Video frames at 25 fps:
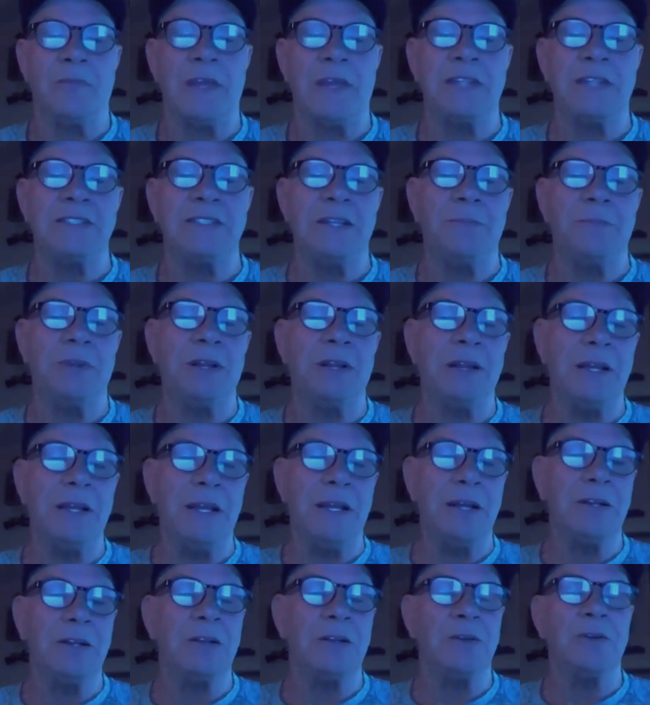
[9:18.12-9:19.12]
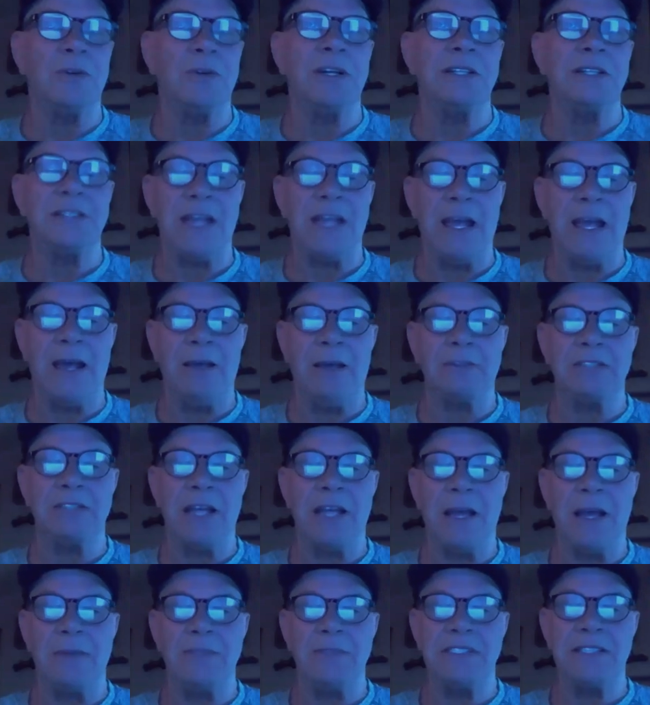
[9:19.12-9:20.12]
They typically include a
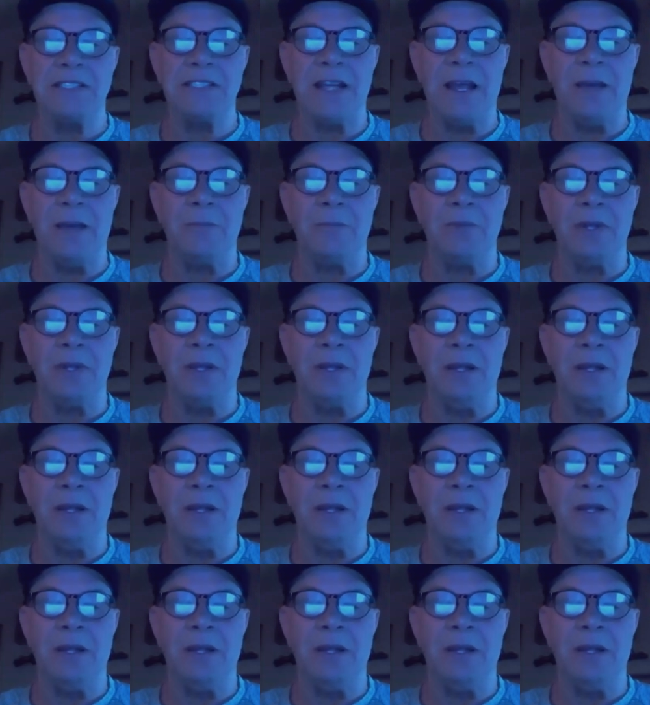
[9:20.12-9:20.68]
timestamp